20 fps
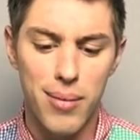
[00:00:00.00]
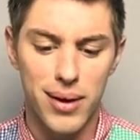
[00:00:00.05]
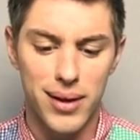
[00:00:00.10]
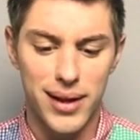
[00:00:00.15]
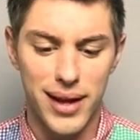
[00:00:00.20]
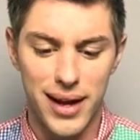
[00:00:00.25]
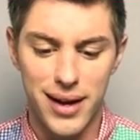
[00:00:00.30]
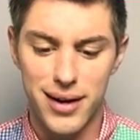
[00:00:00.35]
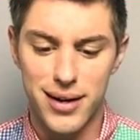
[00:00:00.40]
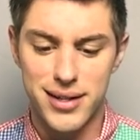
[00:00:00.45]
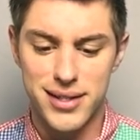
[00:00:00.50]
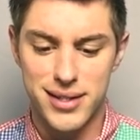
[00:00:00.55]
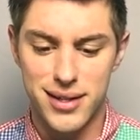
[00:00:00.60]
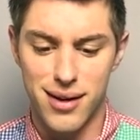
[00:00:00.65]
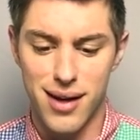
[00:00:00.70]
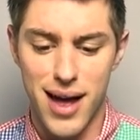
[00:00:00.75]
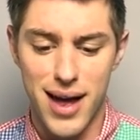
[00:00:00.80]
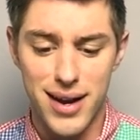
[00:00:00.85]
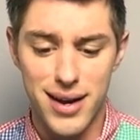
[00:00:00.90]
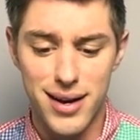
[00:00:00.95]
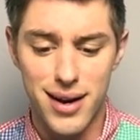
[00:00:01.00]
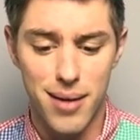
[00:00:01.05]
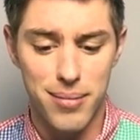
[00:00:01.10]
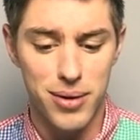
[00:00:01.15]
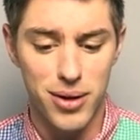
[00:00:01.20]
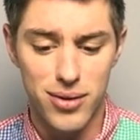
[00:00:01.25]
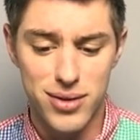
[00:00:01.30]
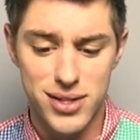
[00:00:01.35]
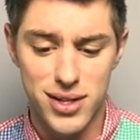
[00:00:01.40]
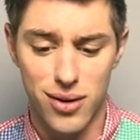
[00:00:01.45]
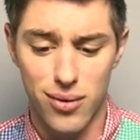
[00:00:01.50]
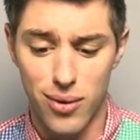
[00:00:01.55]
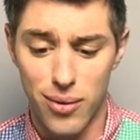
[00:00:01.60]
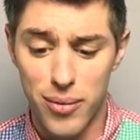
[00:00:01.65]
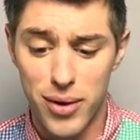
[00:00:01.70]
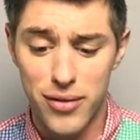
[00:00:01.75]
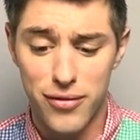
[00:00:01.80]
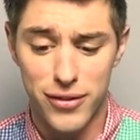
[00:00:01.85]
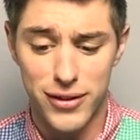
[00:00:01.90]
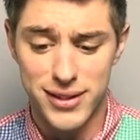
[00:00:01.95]
but later still ended up using
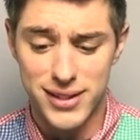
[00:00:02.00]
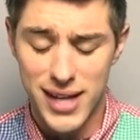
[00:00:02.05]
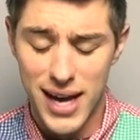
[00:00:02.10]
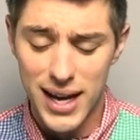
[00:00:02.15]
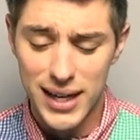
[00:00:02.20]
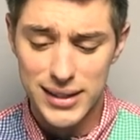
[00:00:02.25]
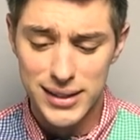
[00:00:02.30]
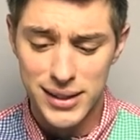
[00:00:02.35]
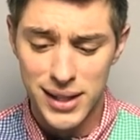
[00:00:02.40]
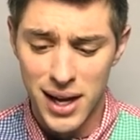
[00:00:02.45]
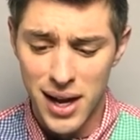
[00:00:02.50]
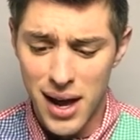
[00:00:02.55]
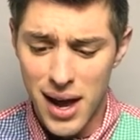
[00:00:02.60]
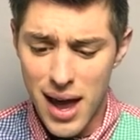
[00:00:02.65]
women for sex?